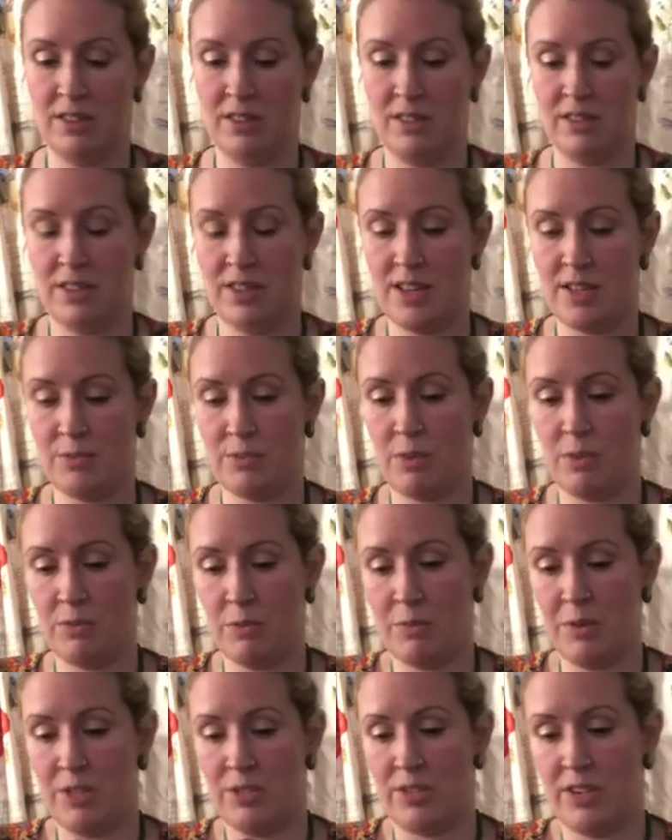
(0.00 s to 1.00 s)
that's what we'll
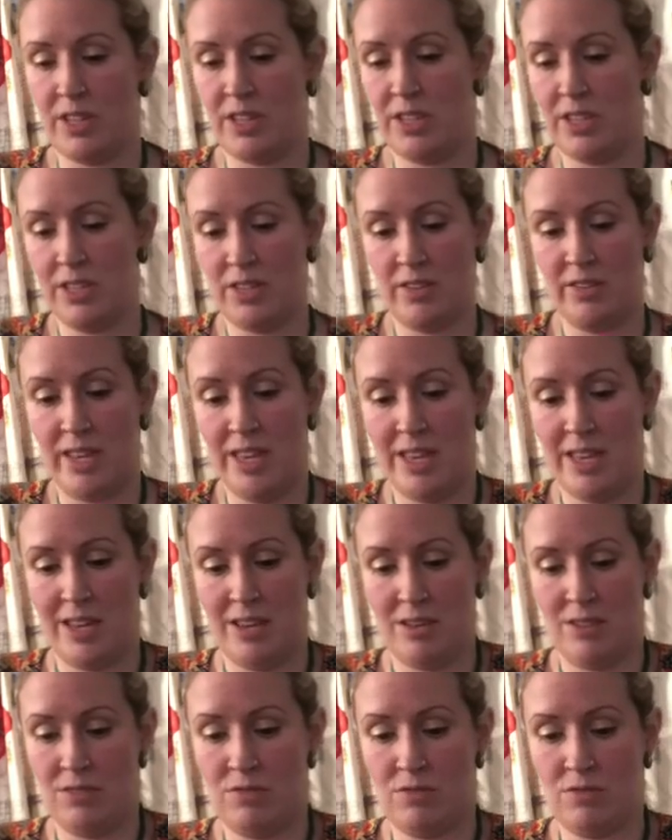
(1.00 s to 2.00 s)
be trying to do
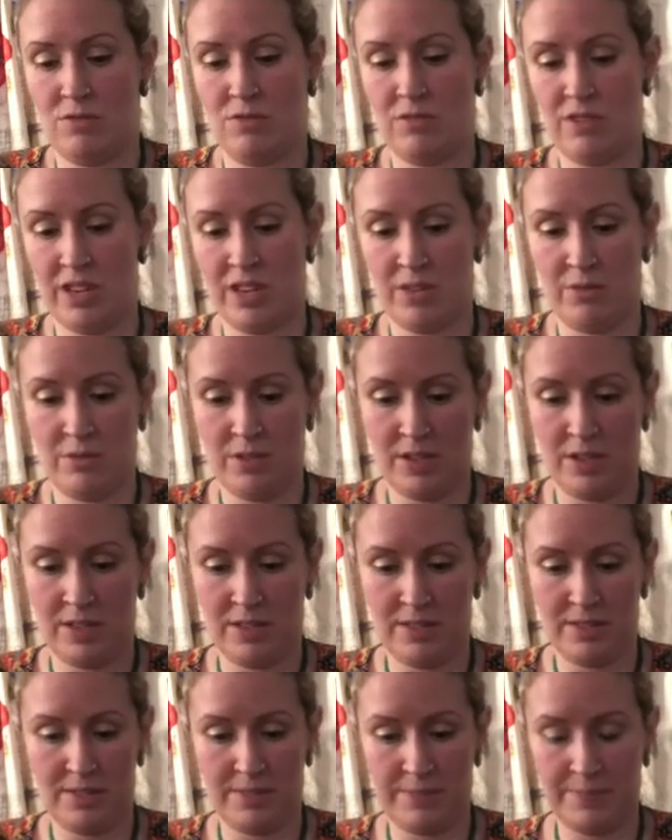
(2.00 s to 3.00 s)
here on Cricket
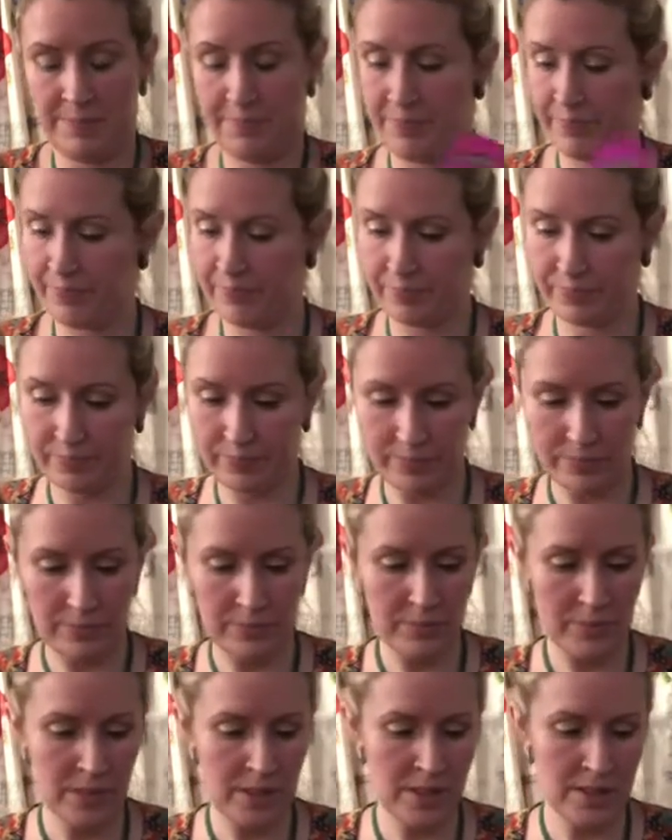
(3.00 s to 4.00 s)
Wings.
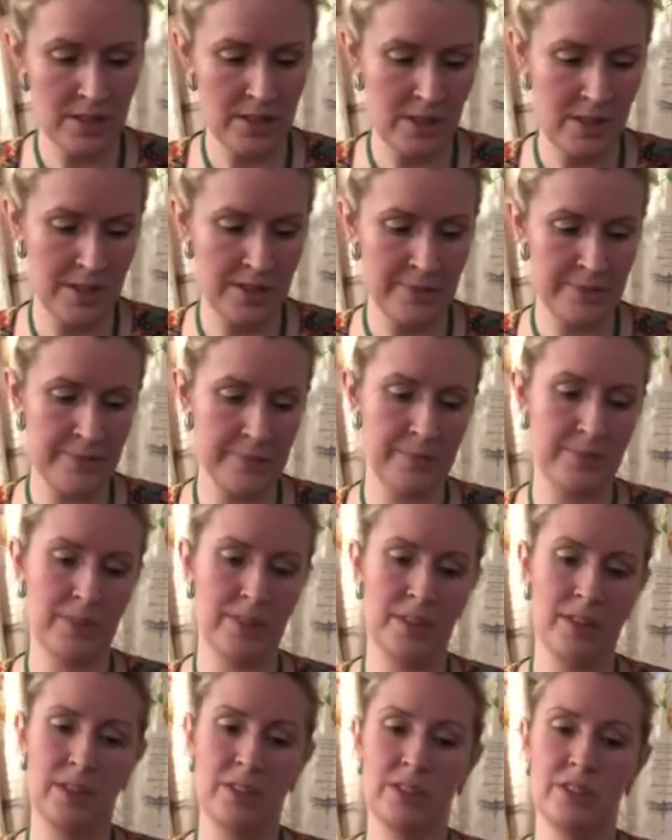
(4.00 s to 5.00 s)
So
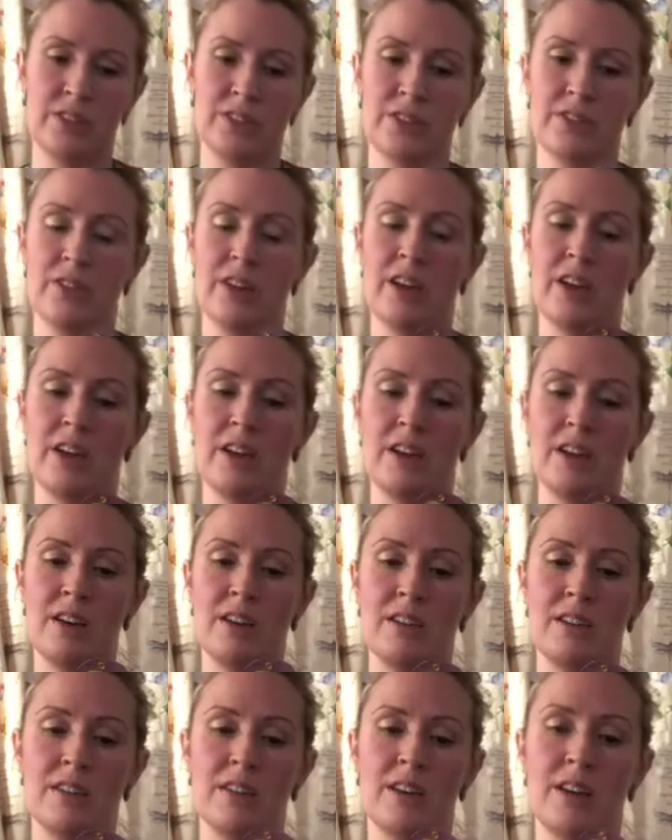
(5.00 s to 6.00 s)
she's got hair.
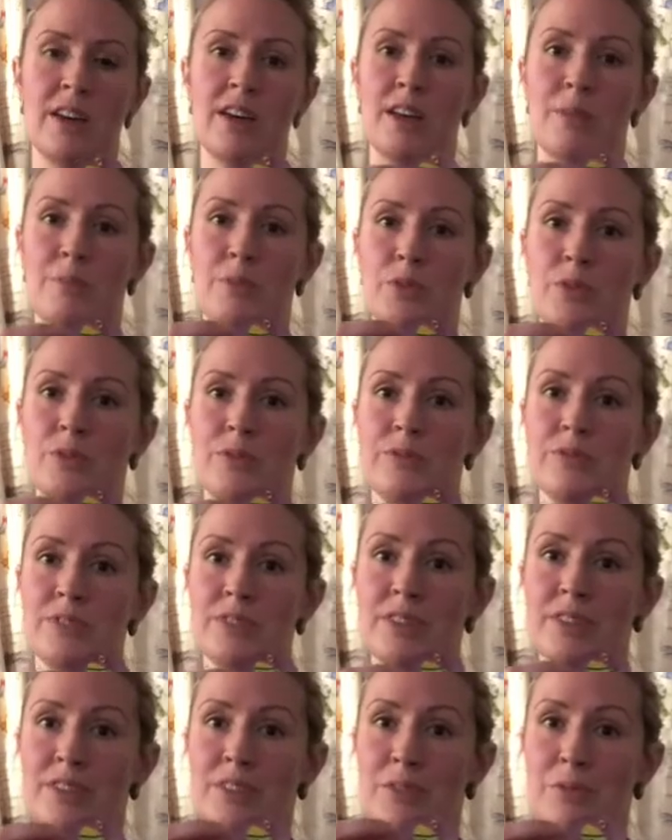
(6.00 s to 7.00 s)
Her hair moves
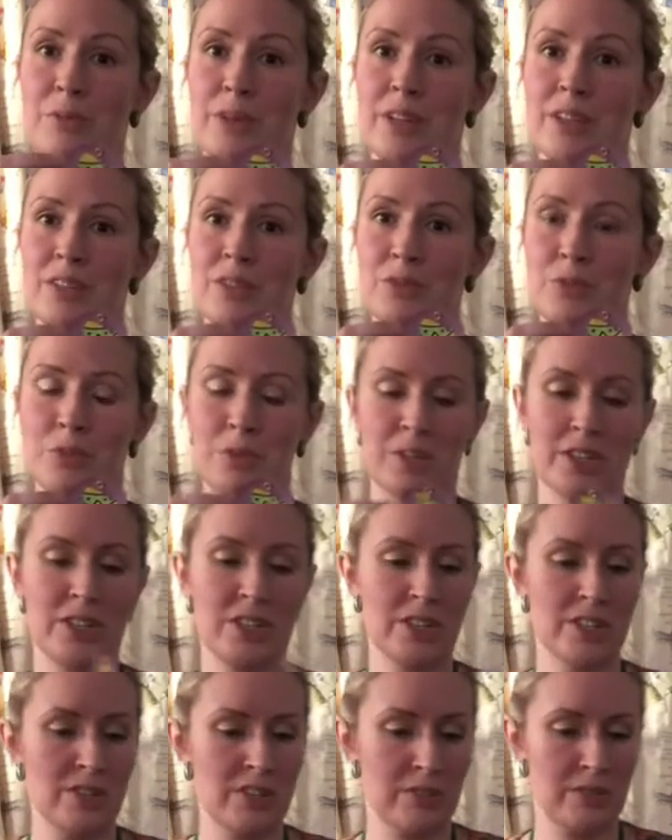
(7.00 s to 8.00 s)
in the wind, or when
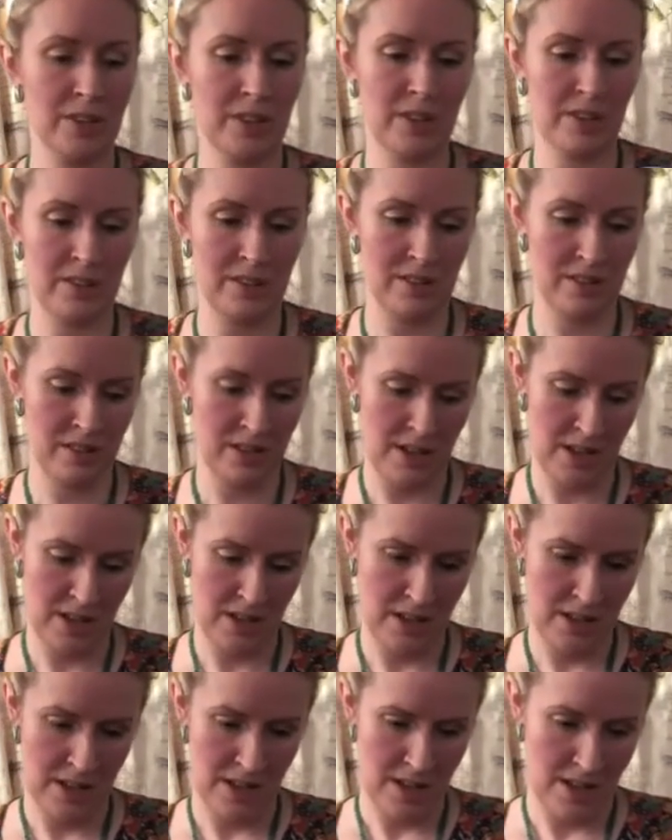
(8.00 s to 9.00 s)
she's doing her
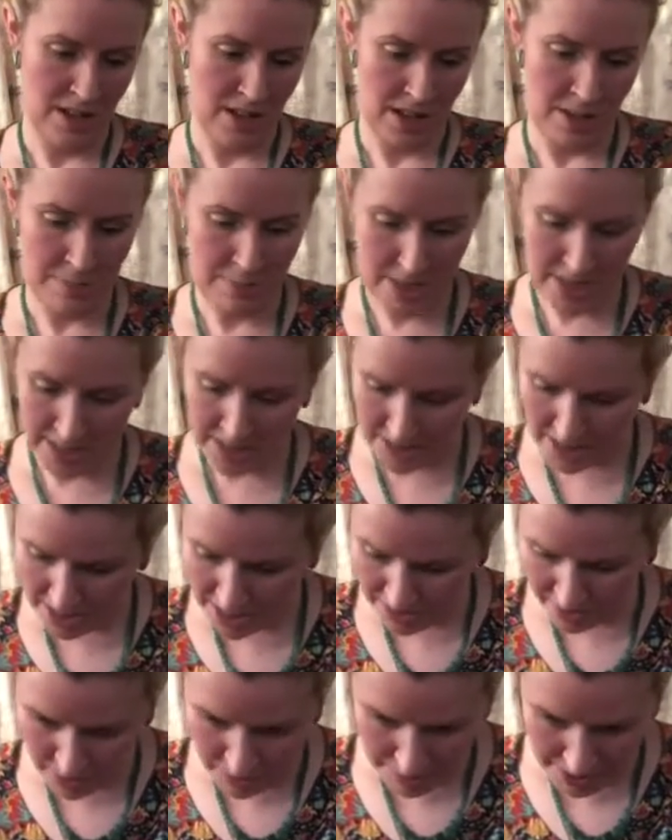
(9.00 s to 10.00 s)
amazing
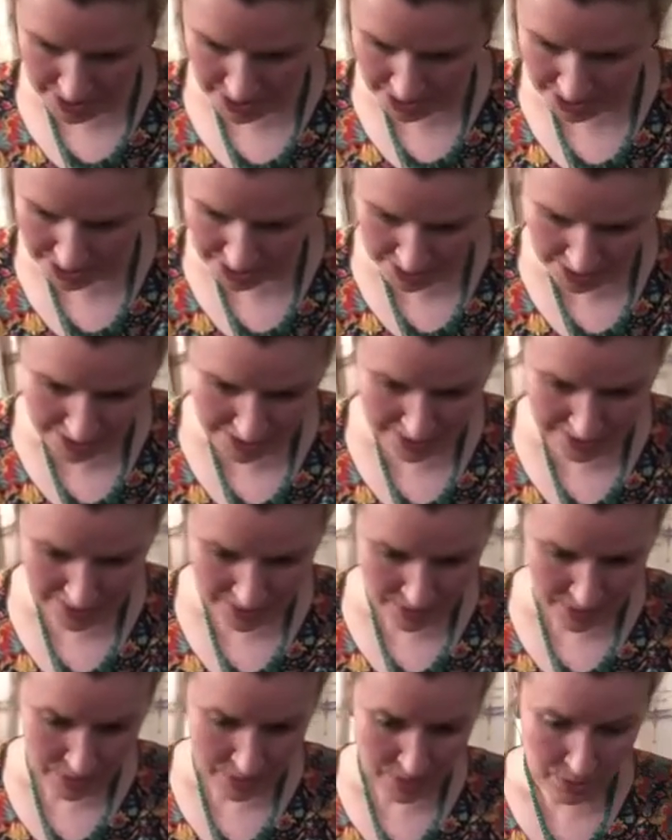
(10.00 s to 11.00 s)
acrobatics,
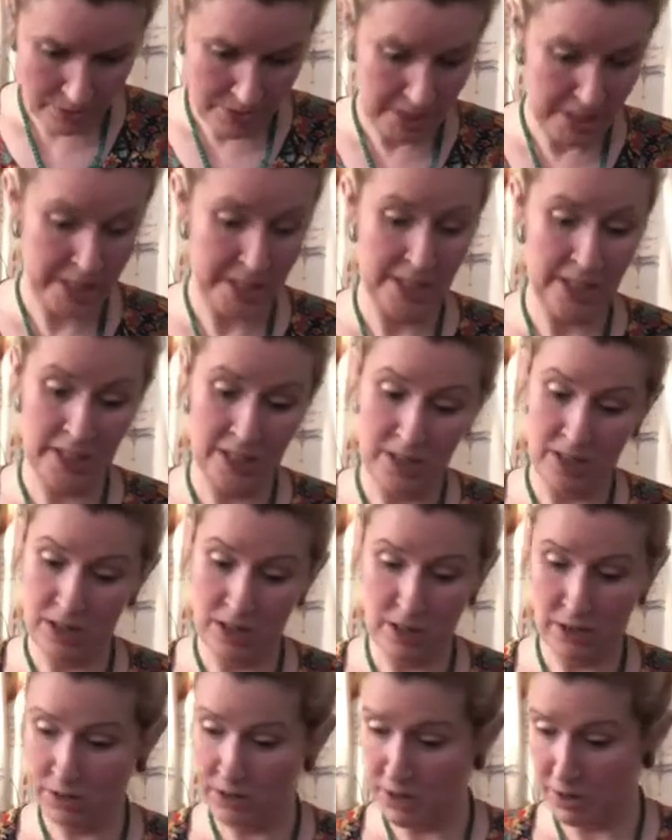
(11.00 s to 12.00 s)
or indeed
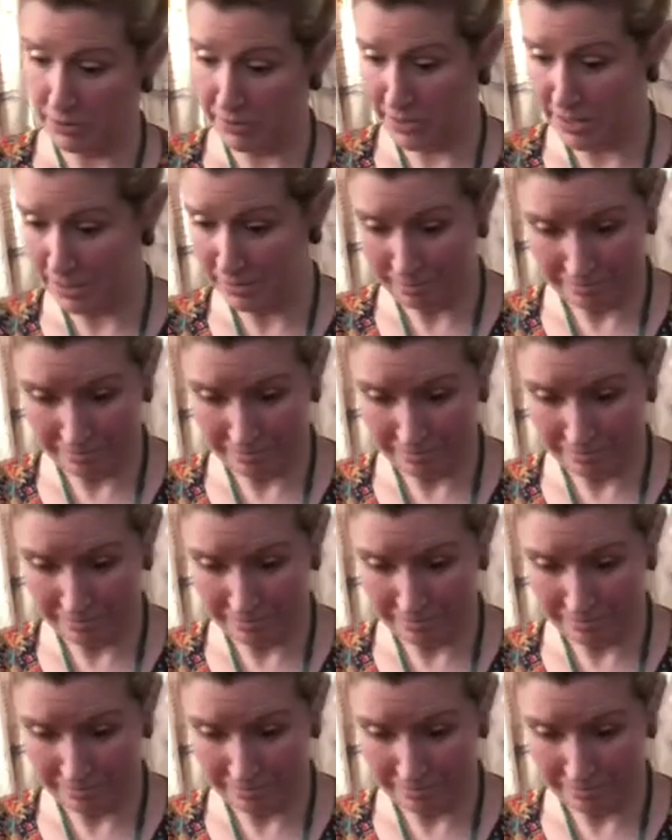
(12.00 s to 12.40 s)
her crafting.